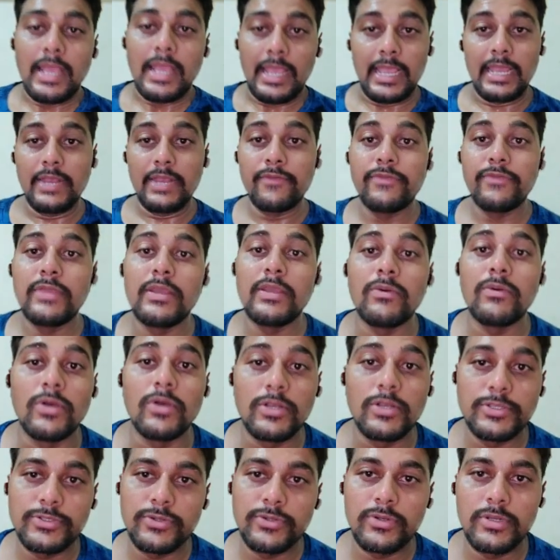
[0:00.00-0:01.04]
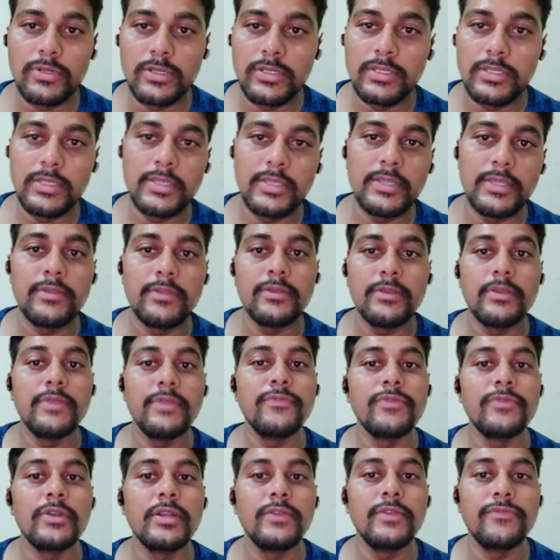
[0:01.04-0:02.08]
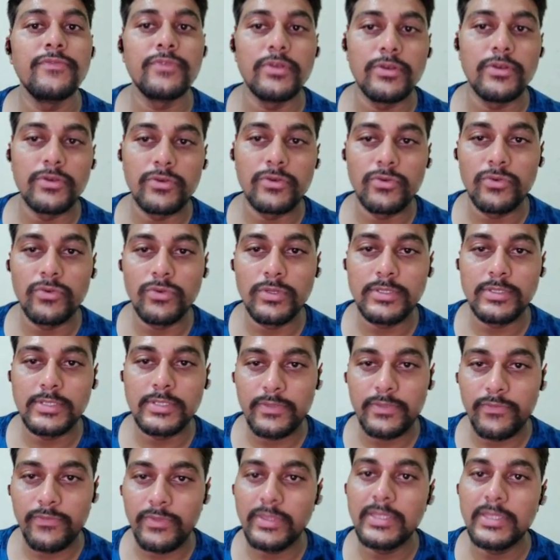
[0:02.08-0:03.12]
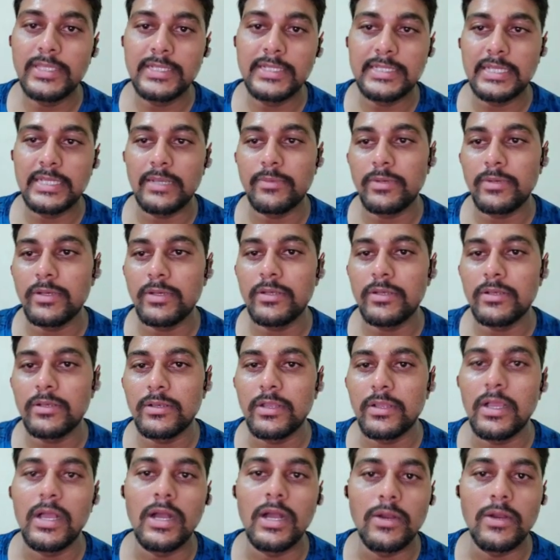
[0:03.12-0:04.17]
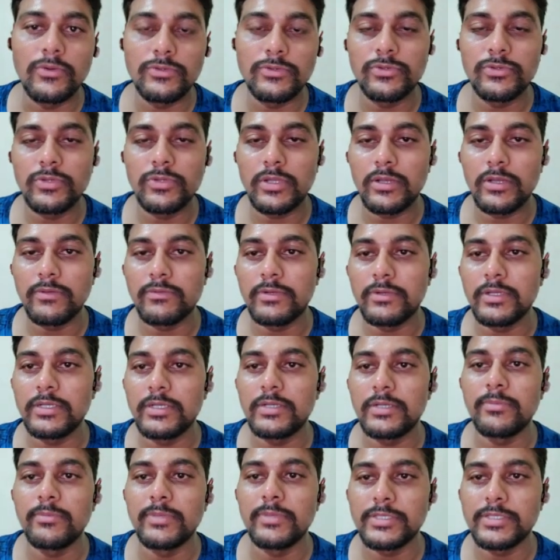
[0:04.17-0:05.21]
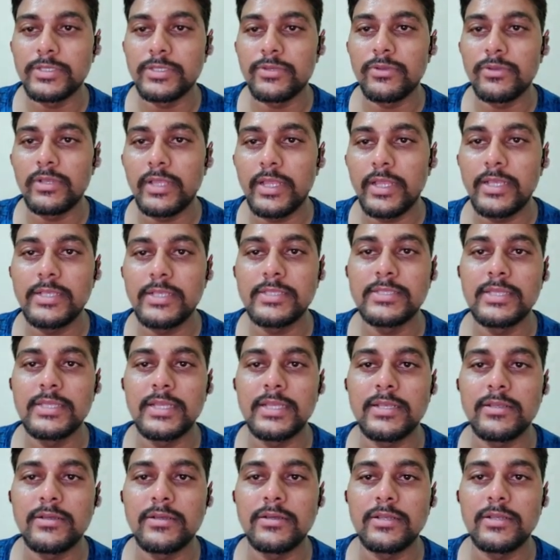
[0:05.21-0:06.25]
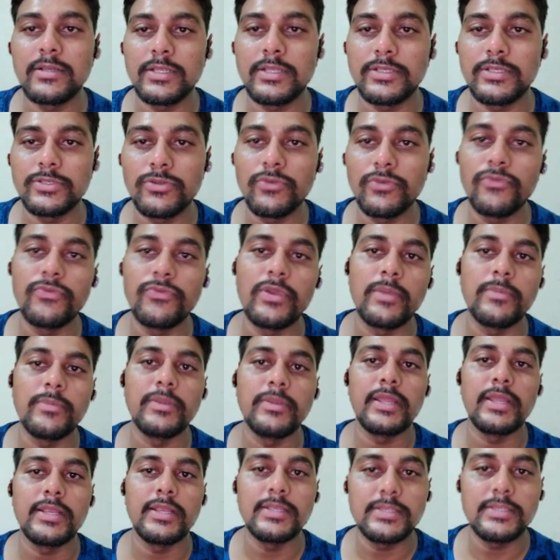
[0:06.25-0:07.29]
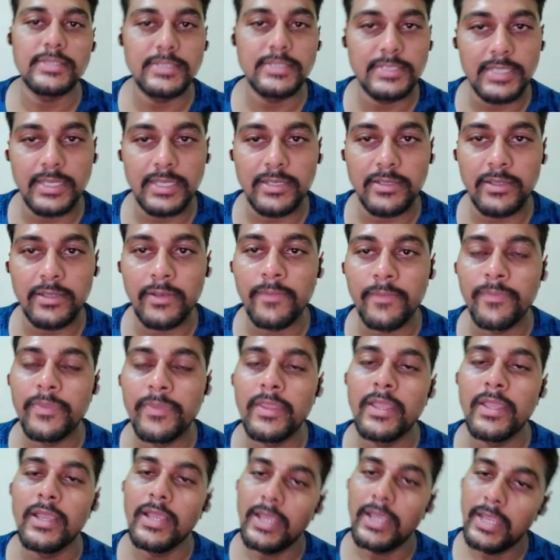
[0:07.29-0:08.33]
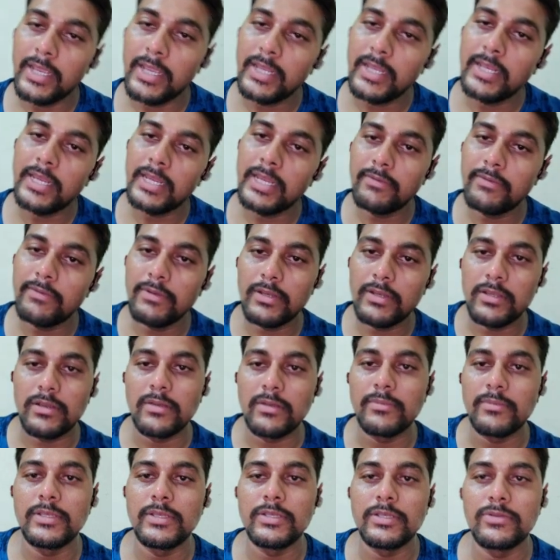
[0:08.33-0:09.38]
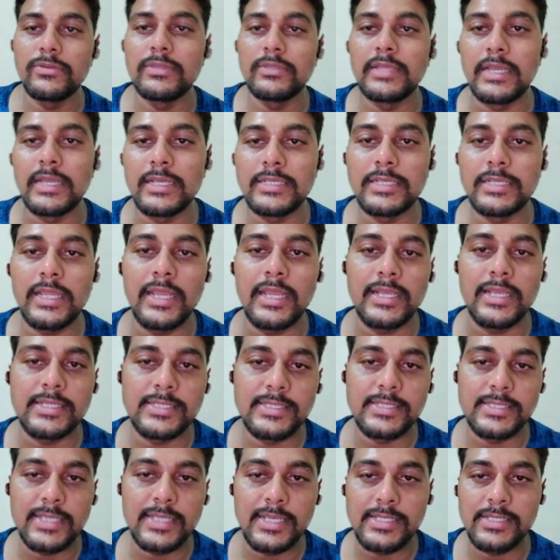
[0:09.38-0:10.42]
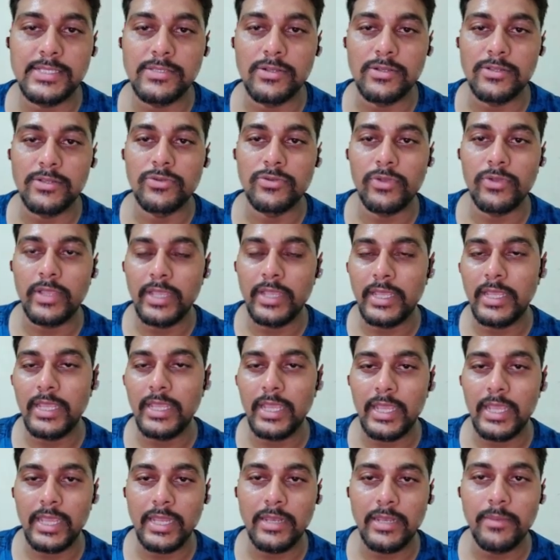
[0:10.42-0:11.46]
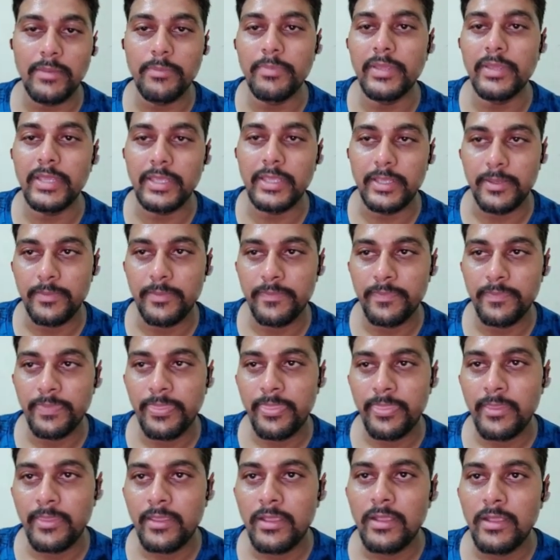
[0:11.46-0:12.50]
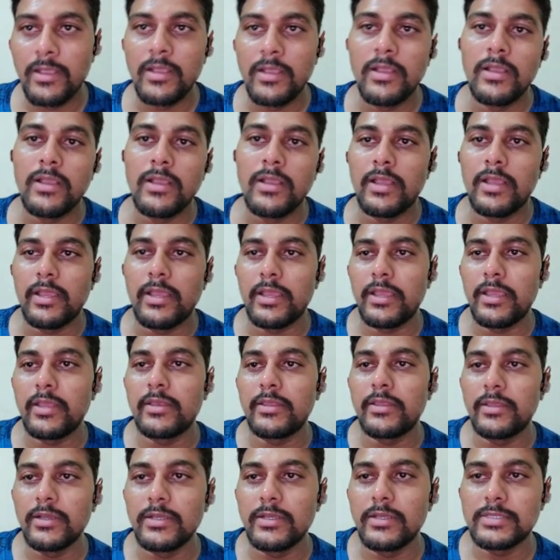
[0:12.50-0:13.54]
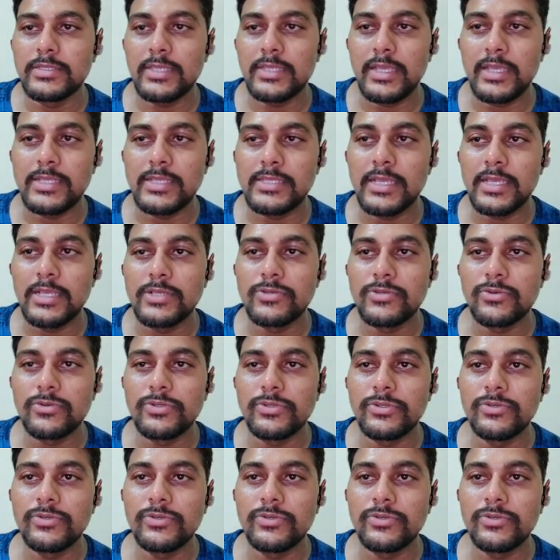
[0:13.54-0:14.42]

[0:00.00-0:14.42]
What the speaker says: And we have also learned the different rules with the table, how to convert masculine gender into feminine gender, and it will come into that exercises also A and B. And yes, as I told